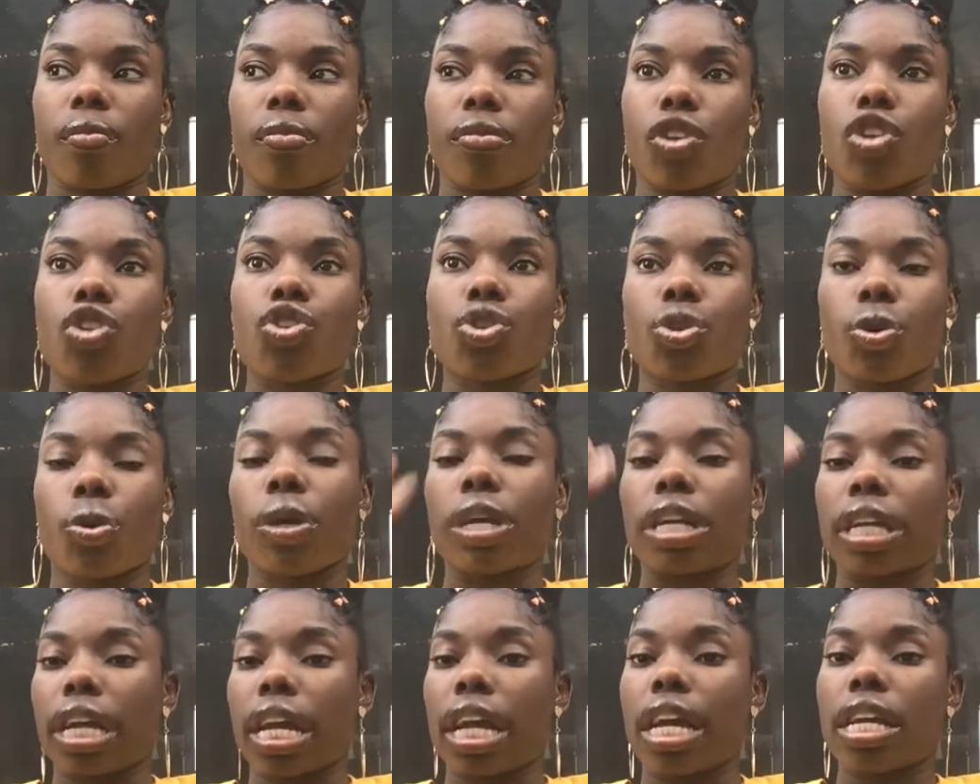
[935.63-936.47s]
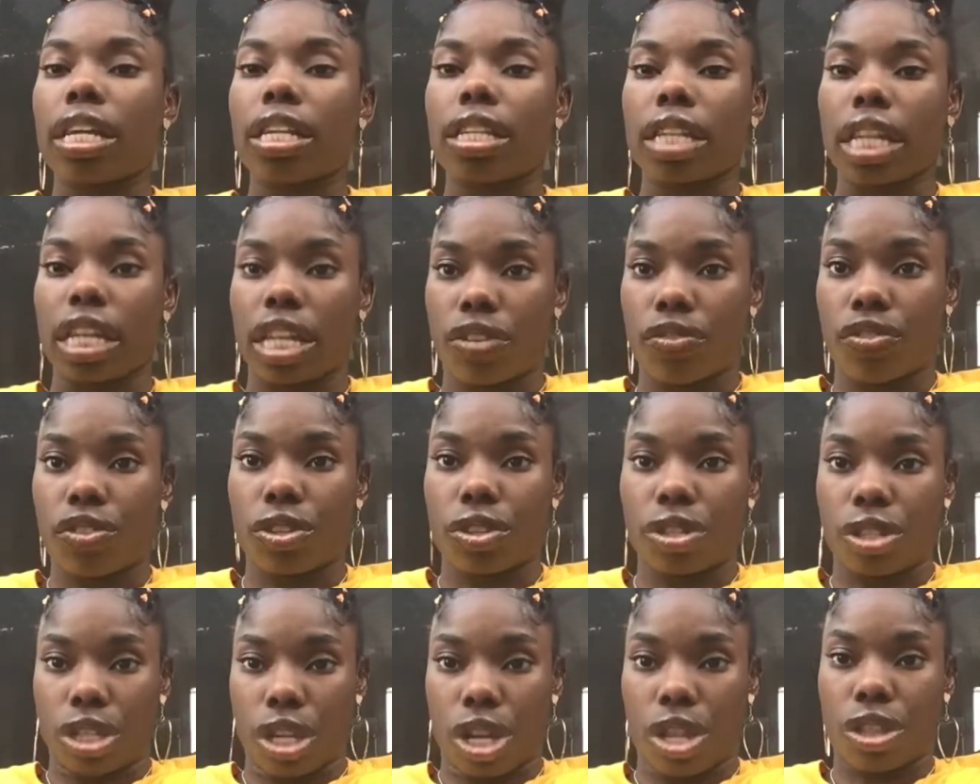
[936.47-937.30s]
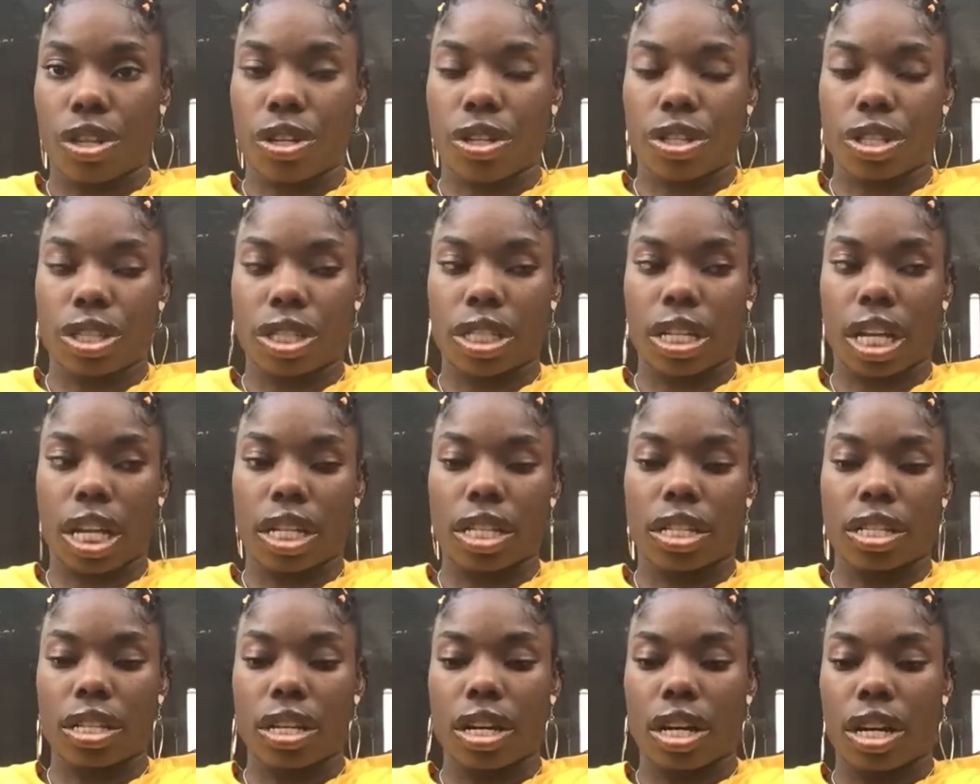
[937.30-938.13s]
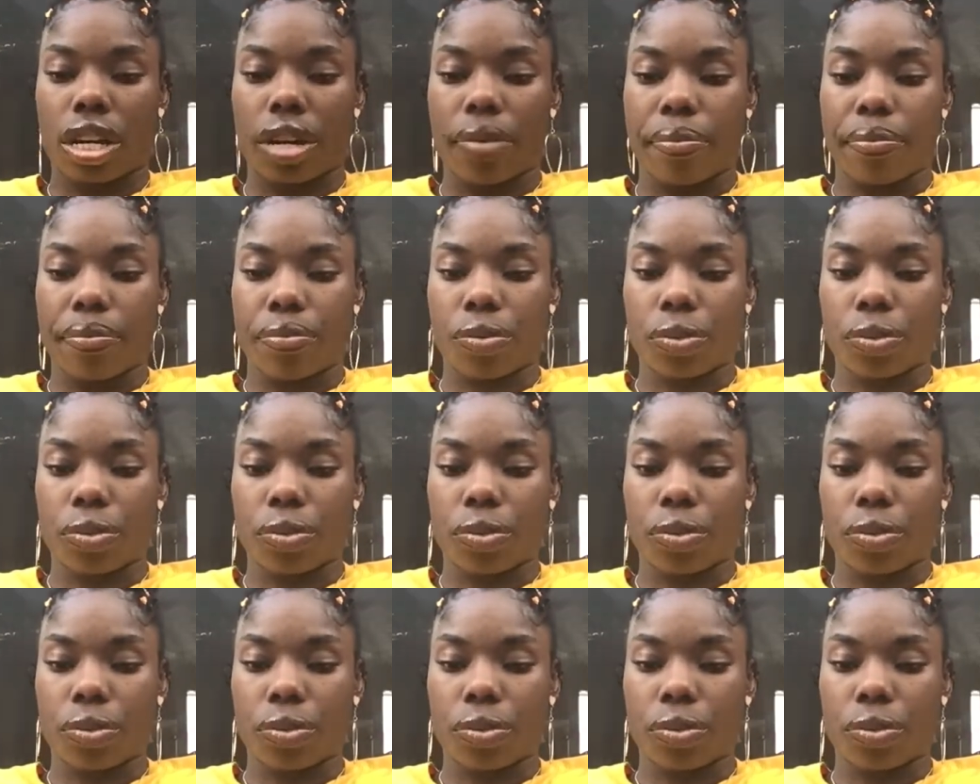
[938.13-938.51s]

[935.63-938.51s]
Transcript: you show again they give you another set um,